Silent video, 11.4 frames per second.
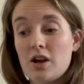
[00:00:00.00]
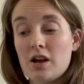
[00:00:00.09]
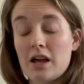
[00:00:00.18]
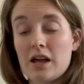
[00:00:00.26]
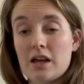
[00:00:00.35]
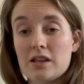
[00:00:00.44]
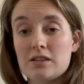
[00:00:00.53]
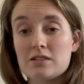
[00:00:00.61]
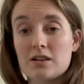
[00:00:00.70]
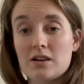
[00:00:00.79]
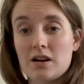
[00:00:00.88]
And
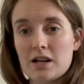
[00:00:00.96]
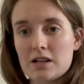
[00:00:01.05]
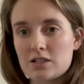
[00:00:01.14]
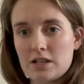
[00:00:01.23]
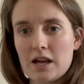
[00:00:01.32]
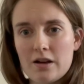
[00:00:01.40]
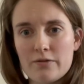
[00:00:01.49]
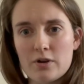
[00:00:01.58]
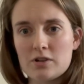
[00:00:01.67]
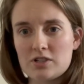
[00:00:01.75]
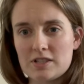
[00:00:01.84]
I actually have arches